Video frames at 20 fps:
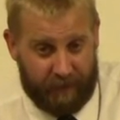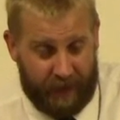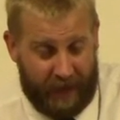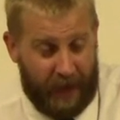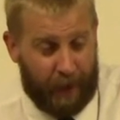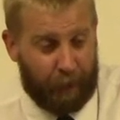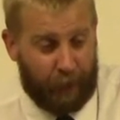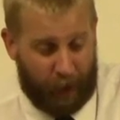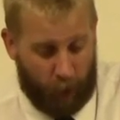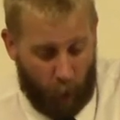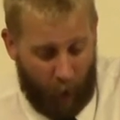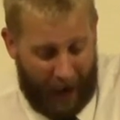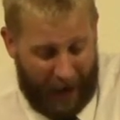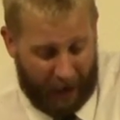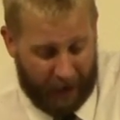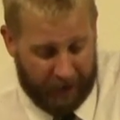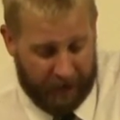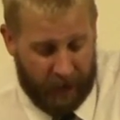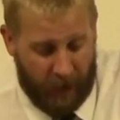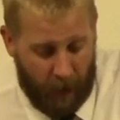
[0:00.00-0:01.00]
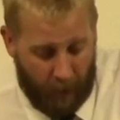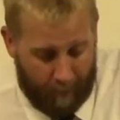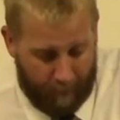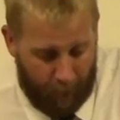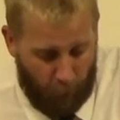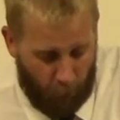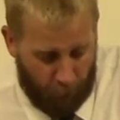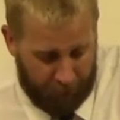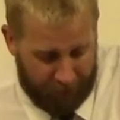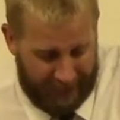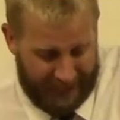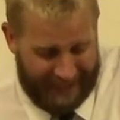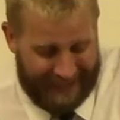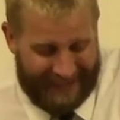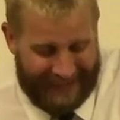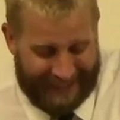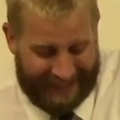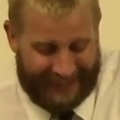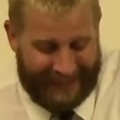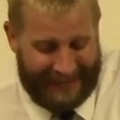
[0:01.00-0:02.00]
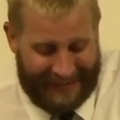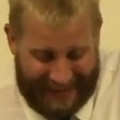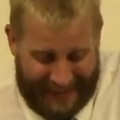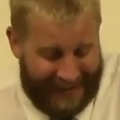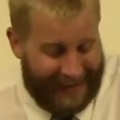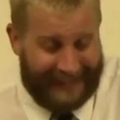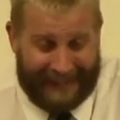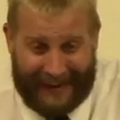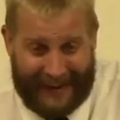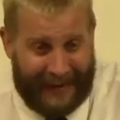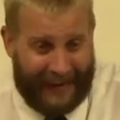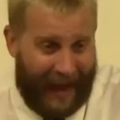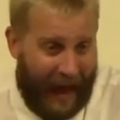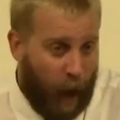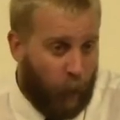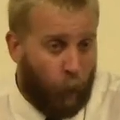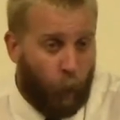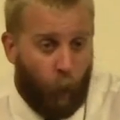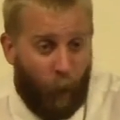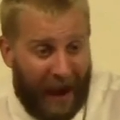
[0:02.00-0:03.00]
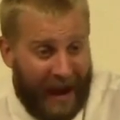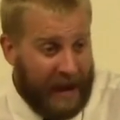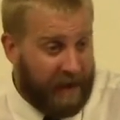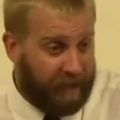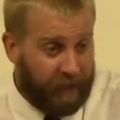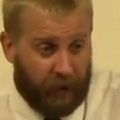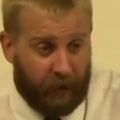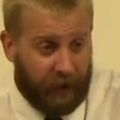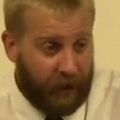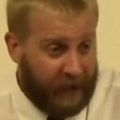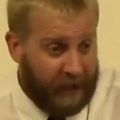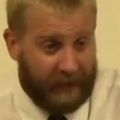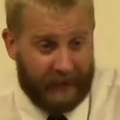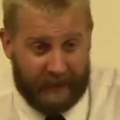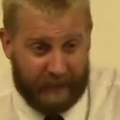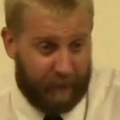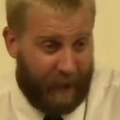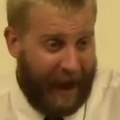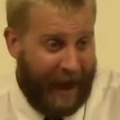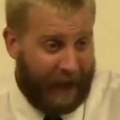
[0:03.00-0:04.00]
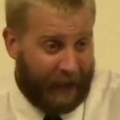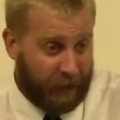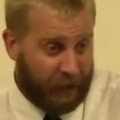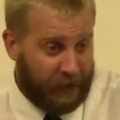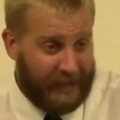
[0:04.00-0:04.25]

It requires boldness. Gideon cannot waver in this battle.